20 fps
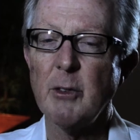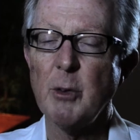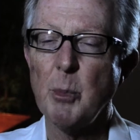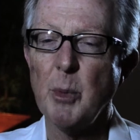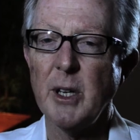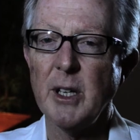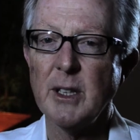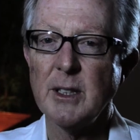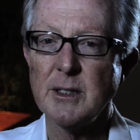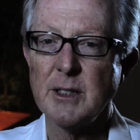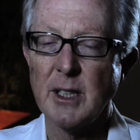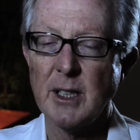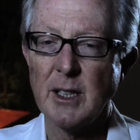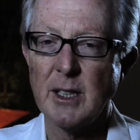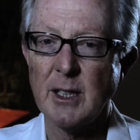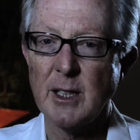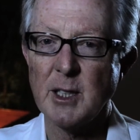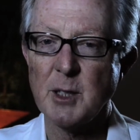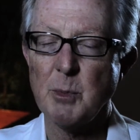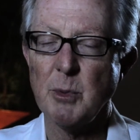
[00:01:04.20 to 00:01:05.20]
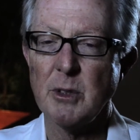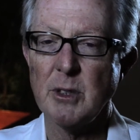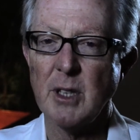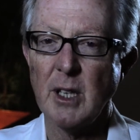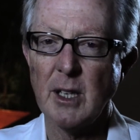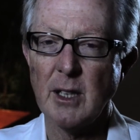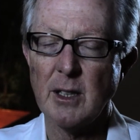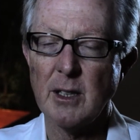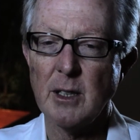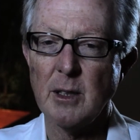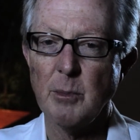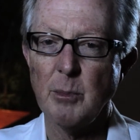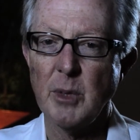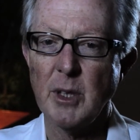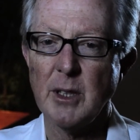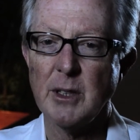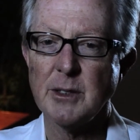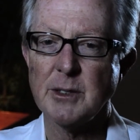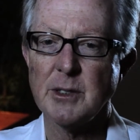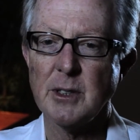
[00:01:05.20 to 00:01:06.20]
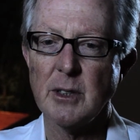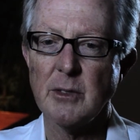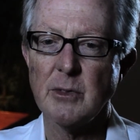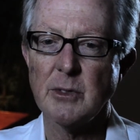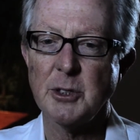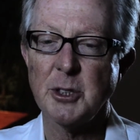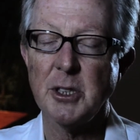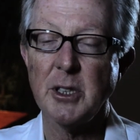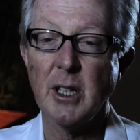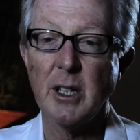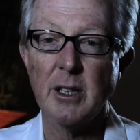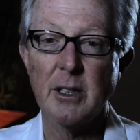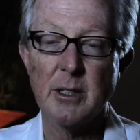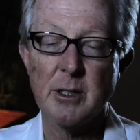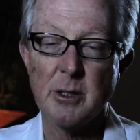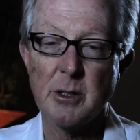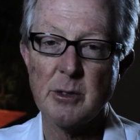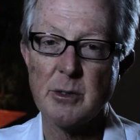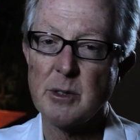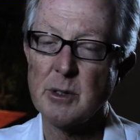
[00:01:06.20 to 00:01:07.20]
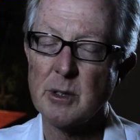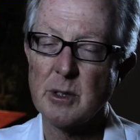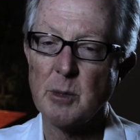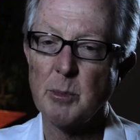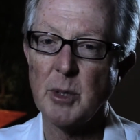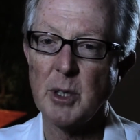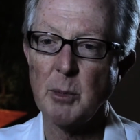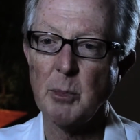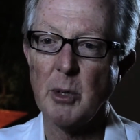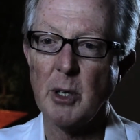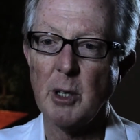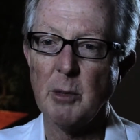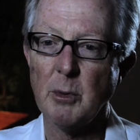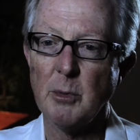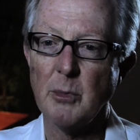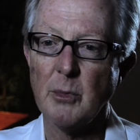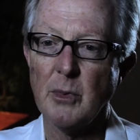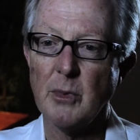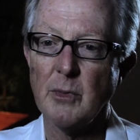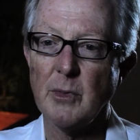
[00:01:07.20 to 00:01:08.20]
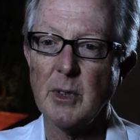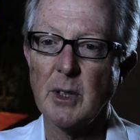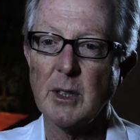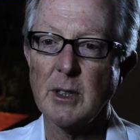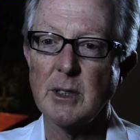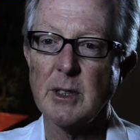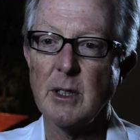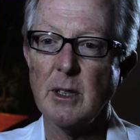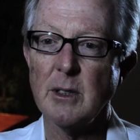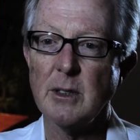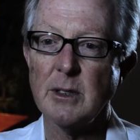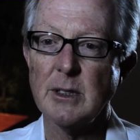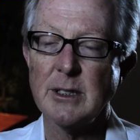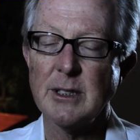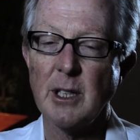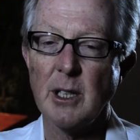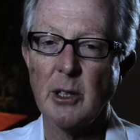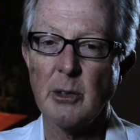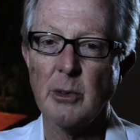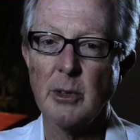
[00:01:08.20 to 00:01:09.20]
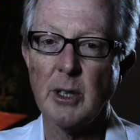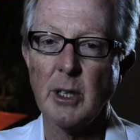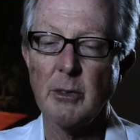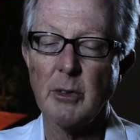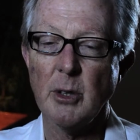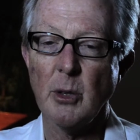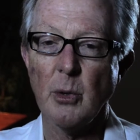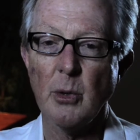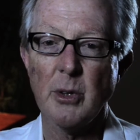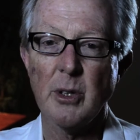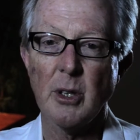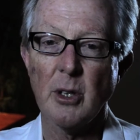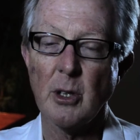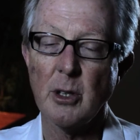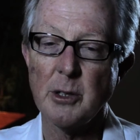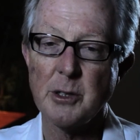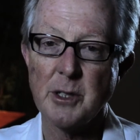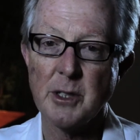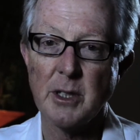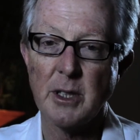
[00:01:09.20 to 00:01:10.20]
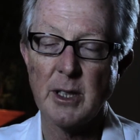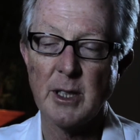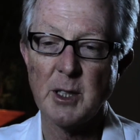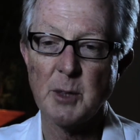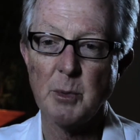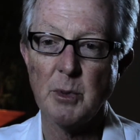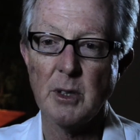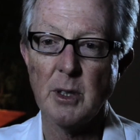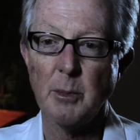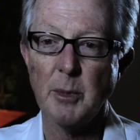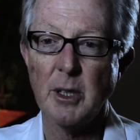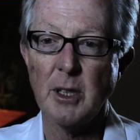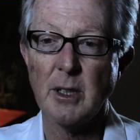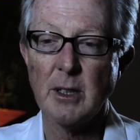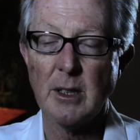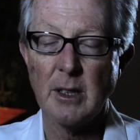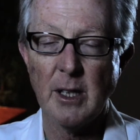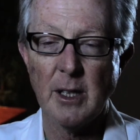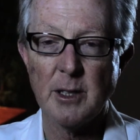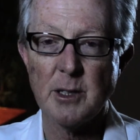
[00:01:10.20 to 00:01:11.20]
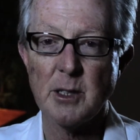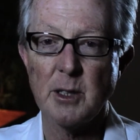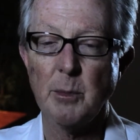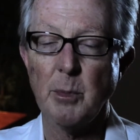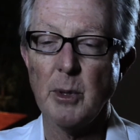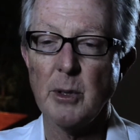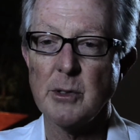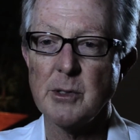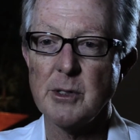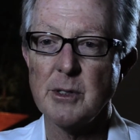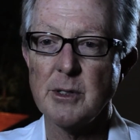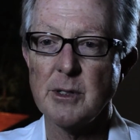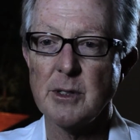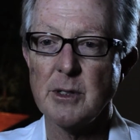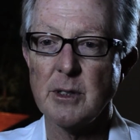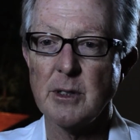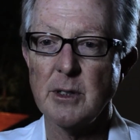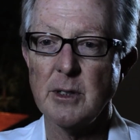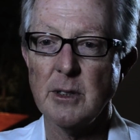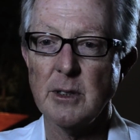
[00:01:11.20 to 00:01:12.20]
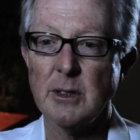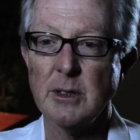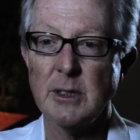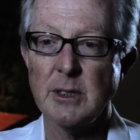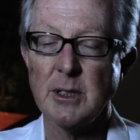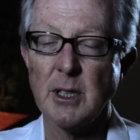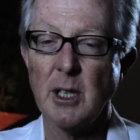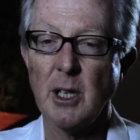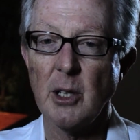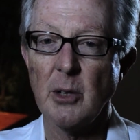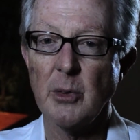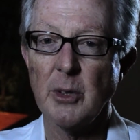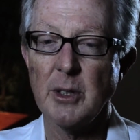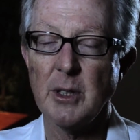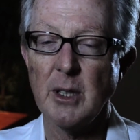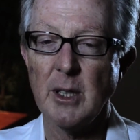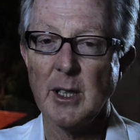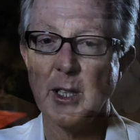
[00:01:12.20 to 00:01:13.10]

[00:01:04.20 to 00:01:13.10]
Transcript: everybody can take an aspirin daily because of GI issues is the big problem. They're intolerant of it or they're allergic to aspirin. I mean, occasionally persons uh, intolerant to